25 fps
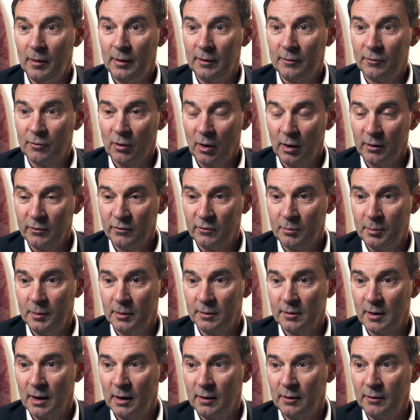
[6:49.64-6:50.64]
He tries to
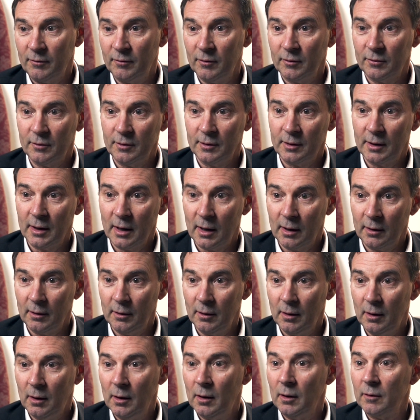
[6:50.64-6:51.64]
be as active as he
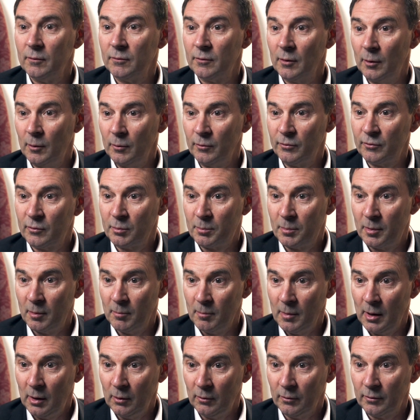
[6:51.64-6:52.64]
can, so it was to
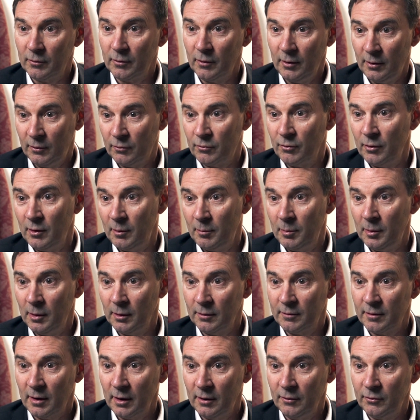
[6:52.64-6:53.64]
promote his
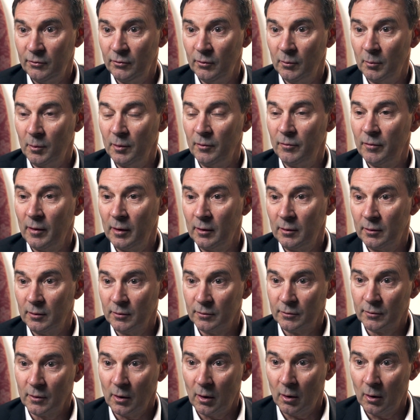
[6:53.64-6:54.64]
rehabilitation that we focused